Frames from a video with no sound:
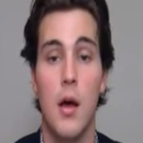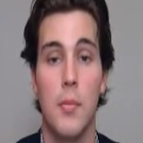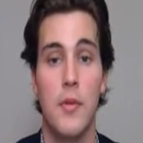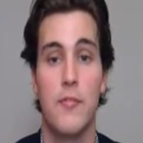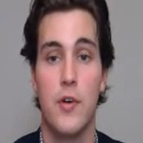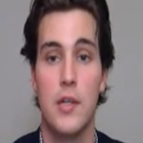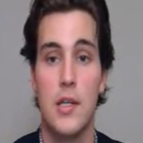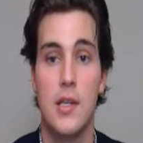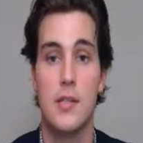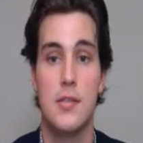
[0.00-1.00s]
the
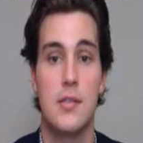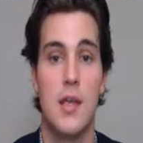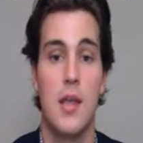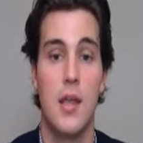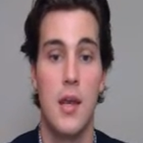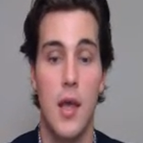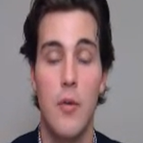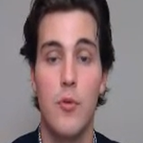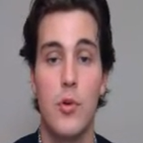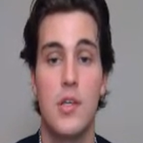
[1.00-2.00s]
friendliness and
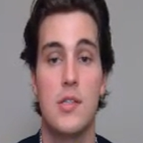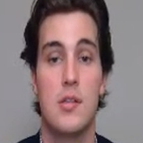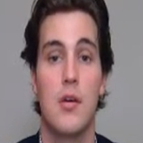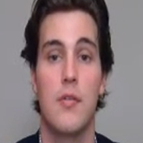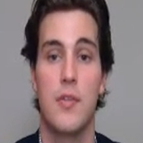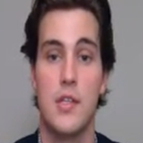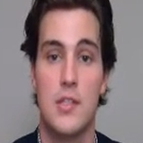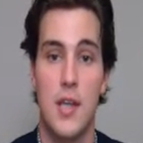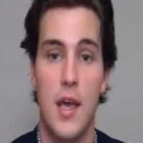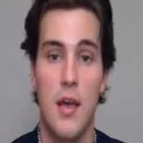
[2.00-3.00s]
helpfulness of the
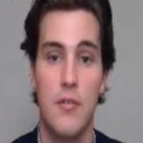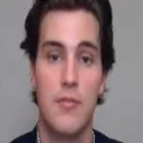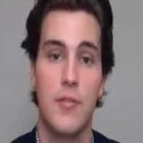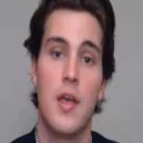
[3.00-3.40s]
staff